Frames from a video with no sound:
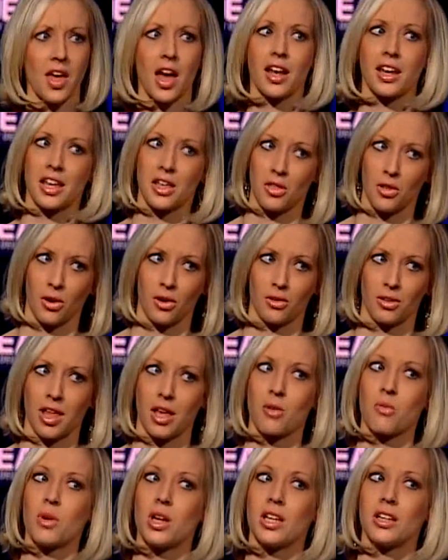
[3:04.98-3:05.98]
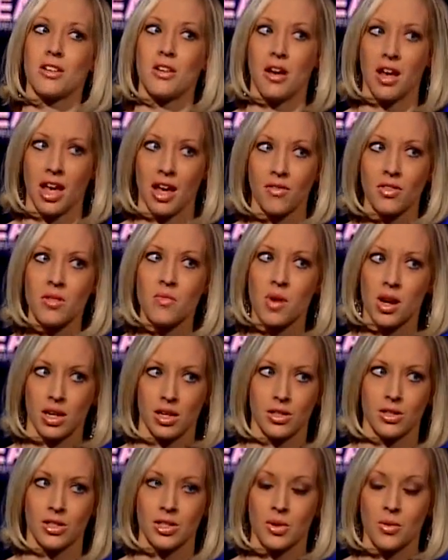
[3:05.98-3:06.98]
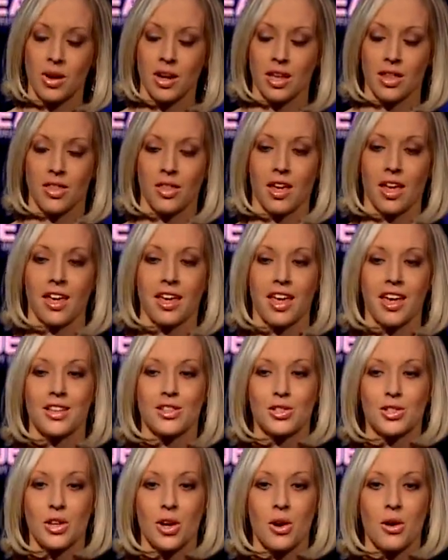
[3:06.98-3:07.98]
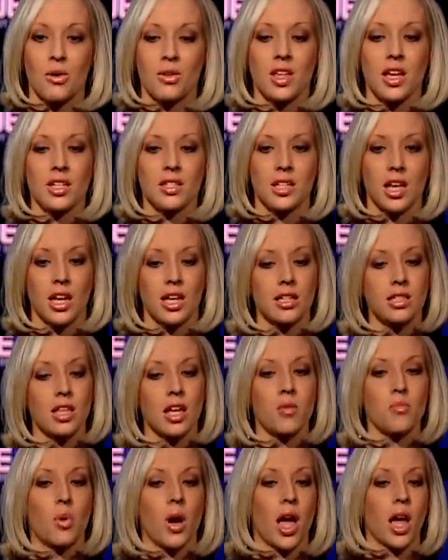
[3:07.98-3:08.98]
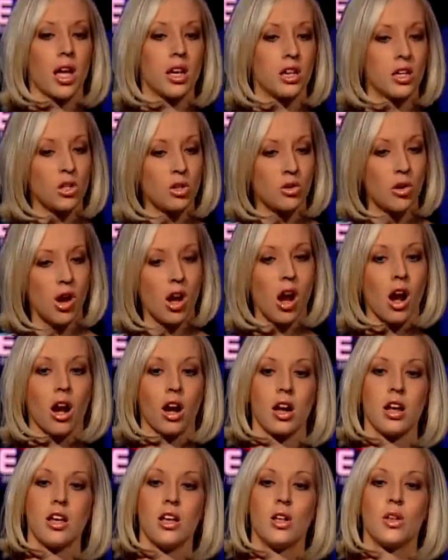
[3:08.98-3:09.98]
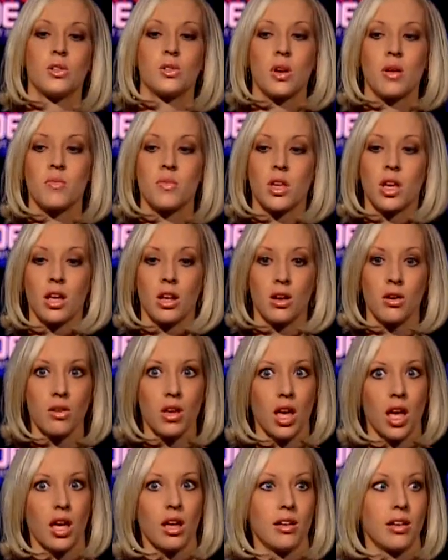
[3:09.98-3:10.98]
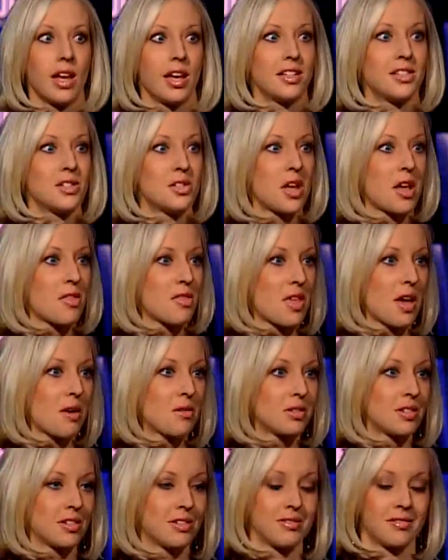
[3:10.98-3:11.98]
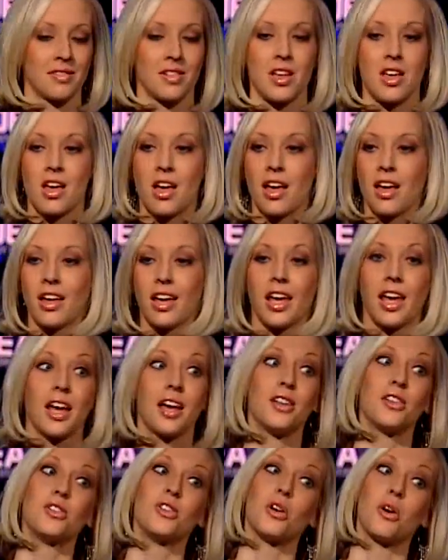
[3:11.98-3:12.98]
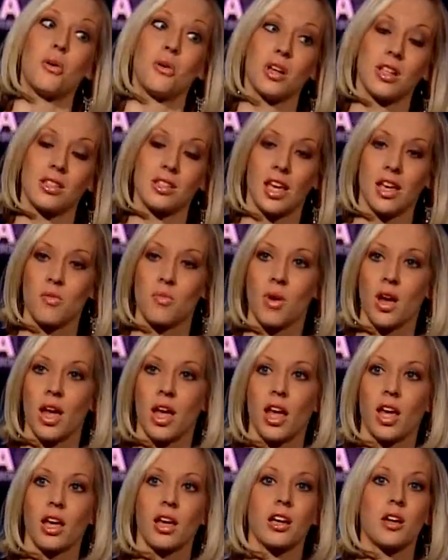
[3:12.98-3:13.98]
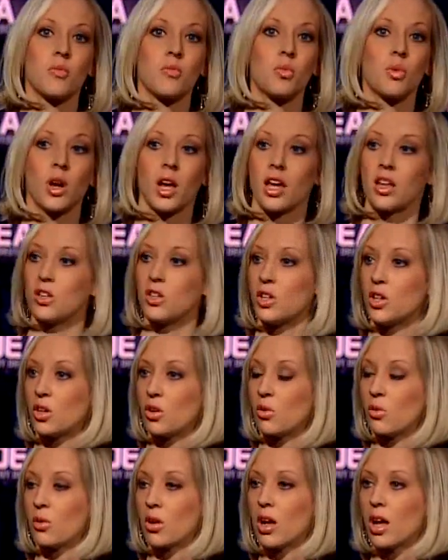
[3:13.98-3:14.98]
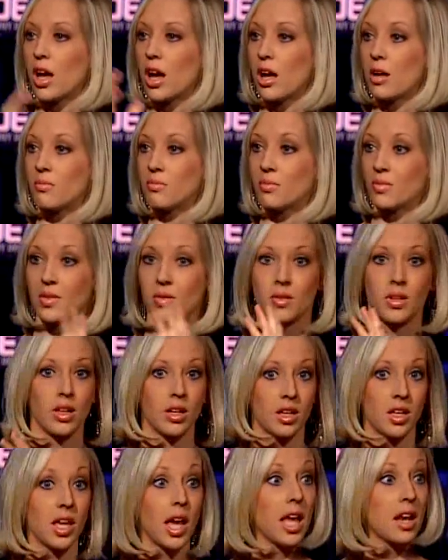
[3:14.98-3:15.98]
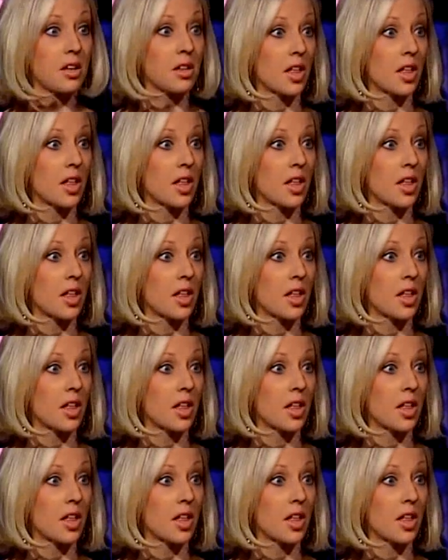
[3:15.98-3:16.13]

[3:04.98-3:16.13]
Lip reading: that either. Like, we did not have the money to do anything. And so they said, it's like buying a new car. So I'm thinking, okay, 8,000 to 10,000. And no, it's like buying a brand new Cadillac.